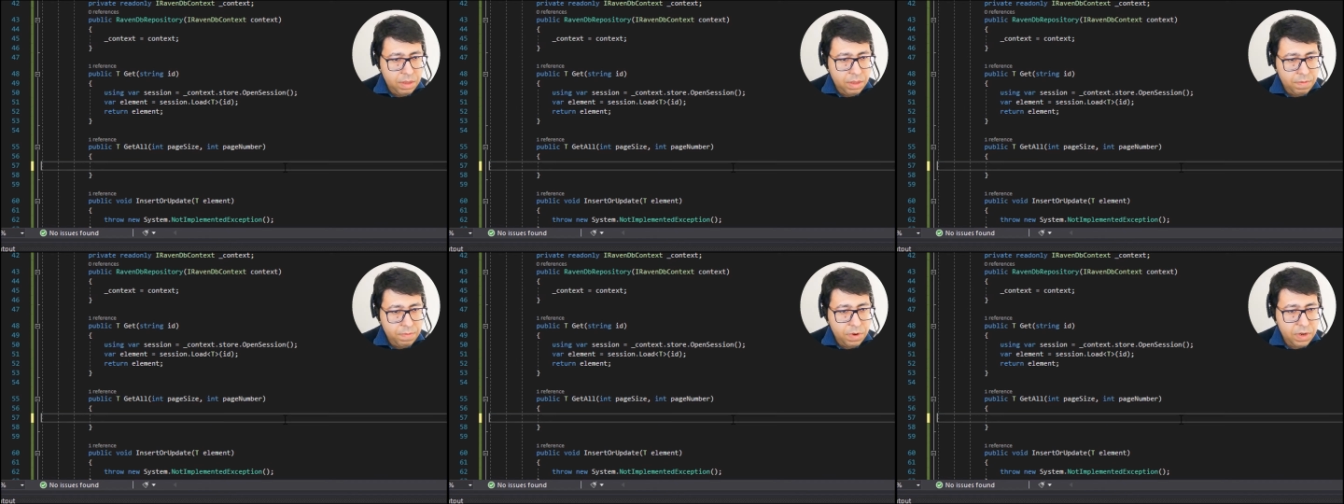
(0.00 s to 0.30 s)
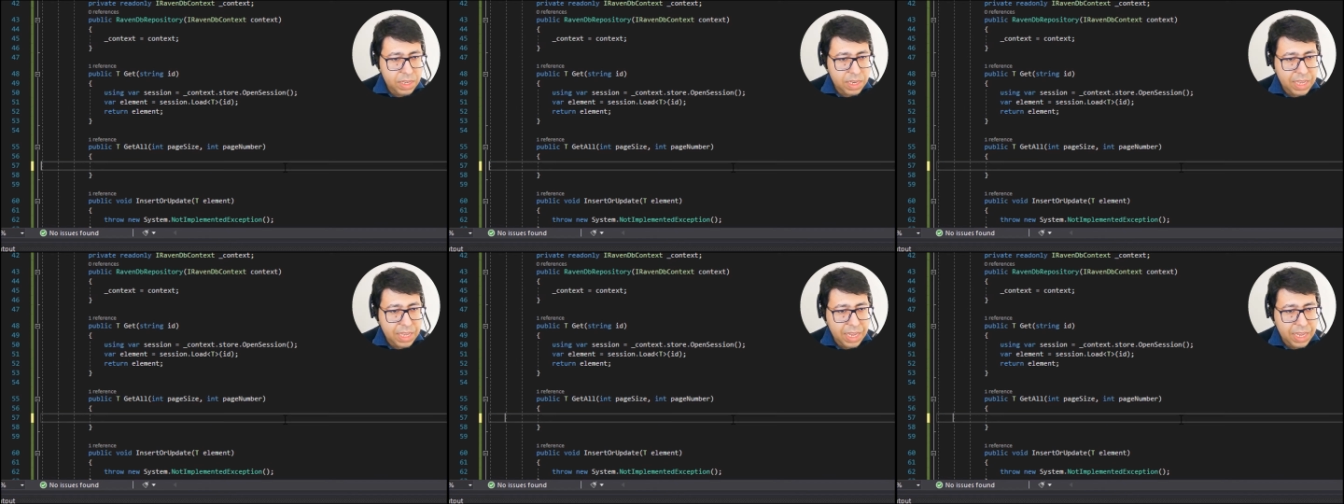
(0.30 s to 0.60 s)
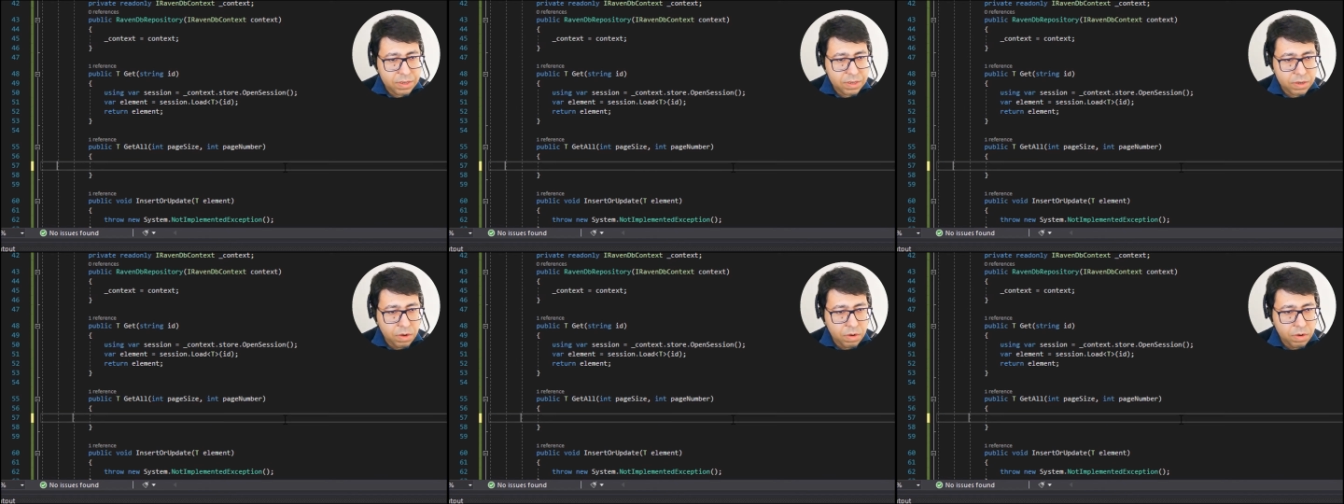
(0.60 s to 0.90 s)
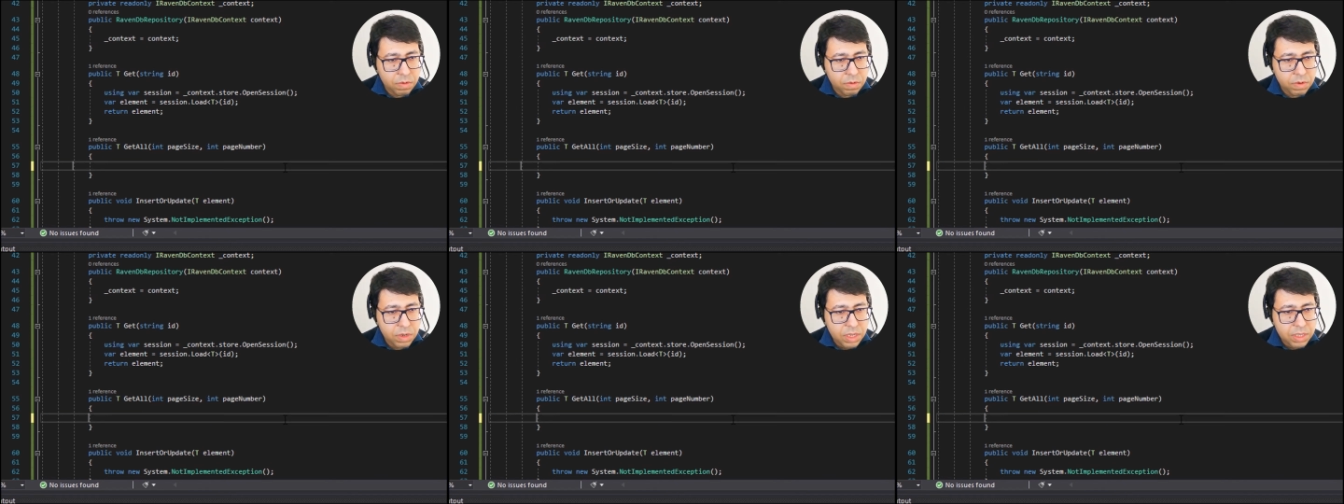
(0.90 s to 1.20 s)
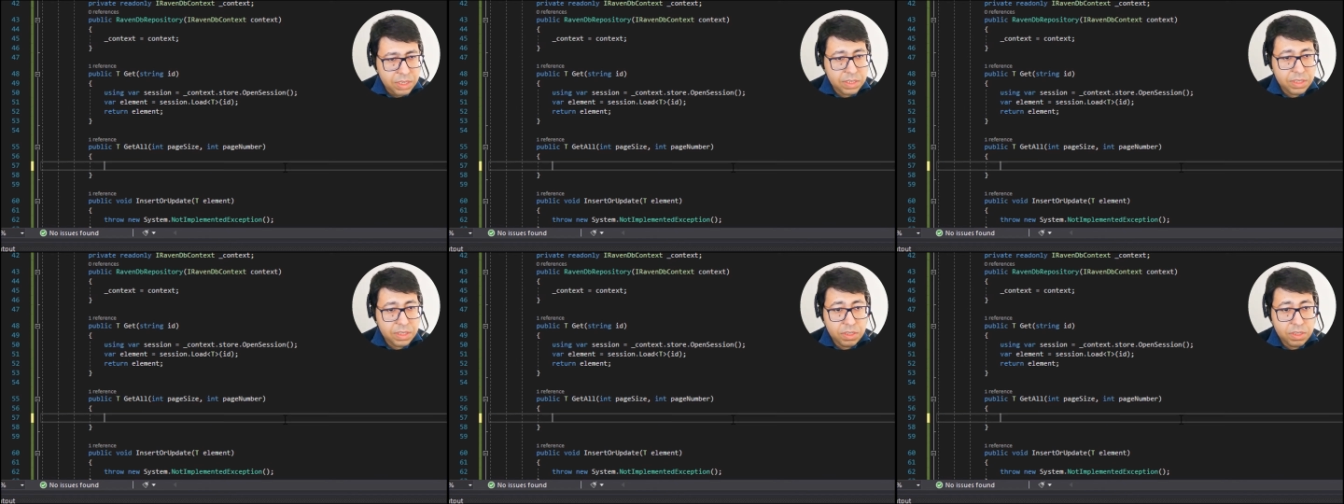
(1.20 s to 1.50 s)
For the get all,
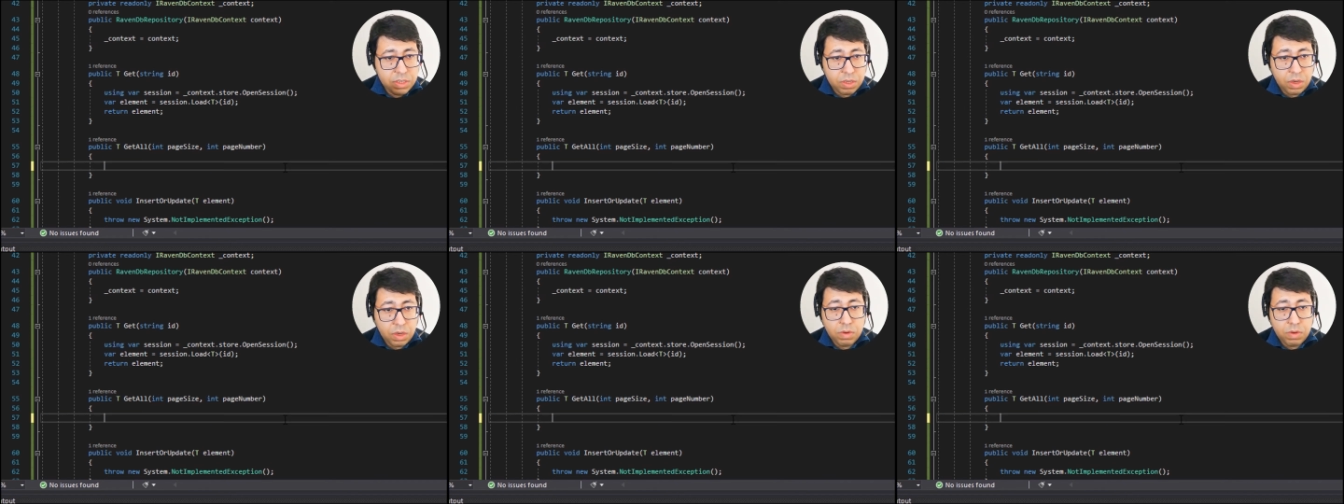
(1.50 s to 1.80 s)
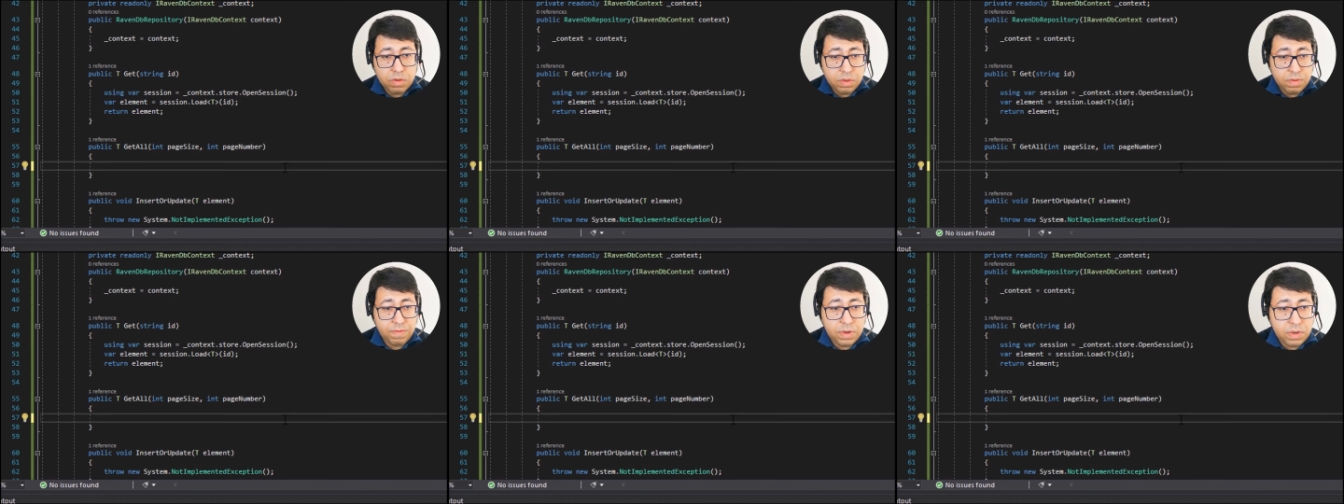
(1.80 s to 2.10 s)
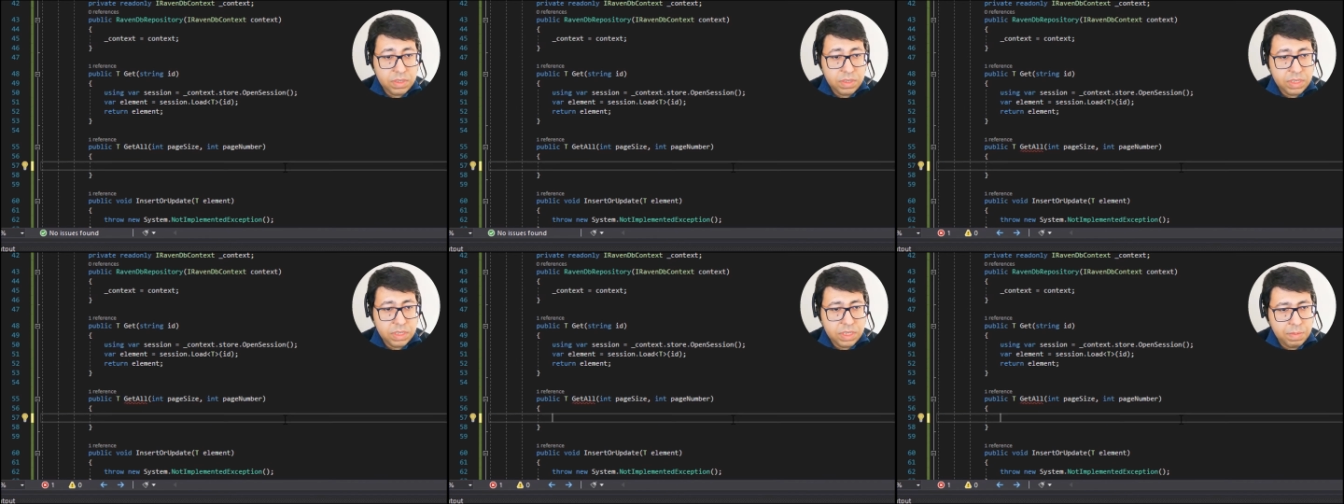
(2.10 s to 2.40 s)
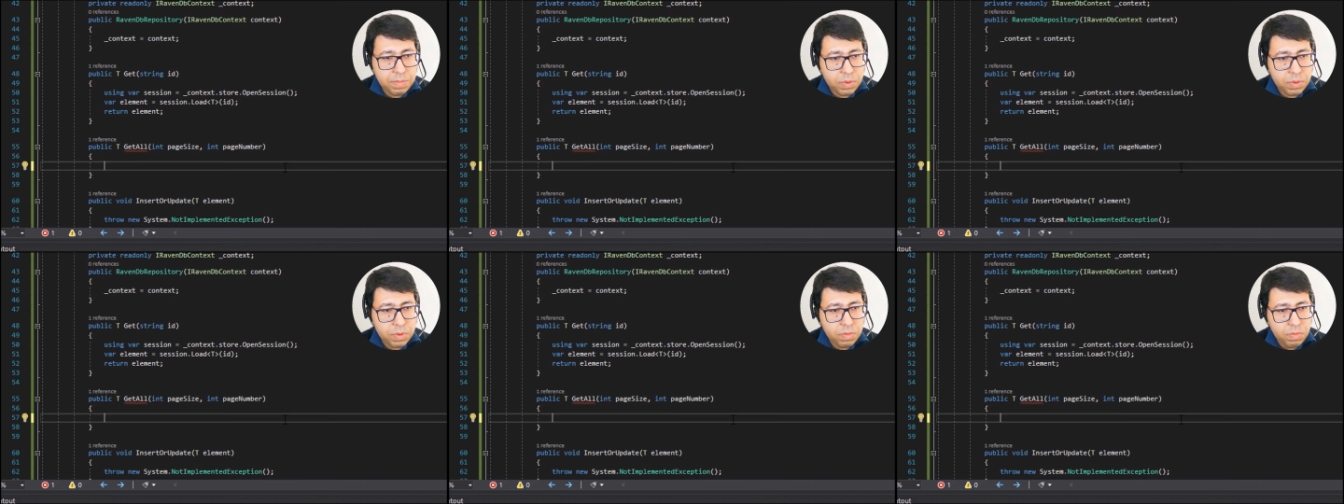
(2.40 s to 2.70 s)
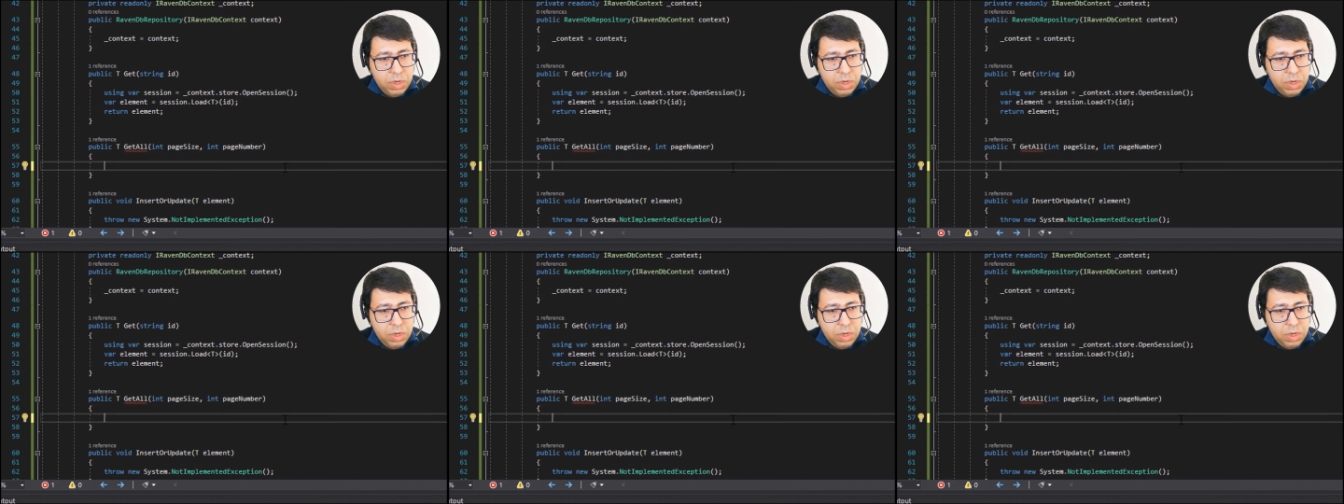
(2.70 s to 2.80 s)
this is also very simple.